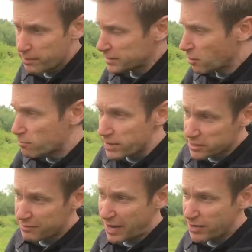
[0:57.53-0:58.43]
There's a whole
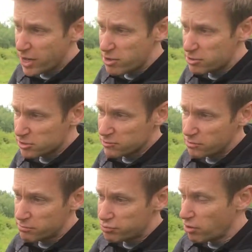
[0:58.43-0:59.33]
mix of landowners,
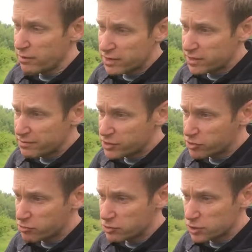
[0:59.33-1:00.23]
from private
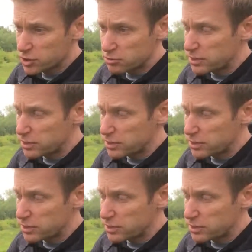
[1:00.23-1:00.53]
individuals to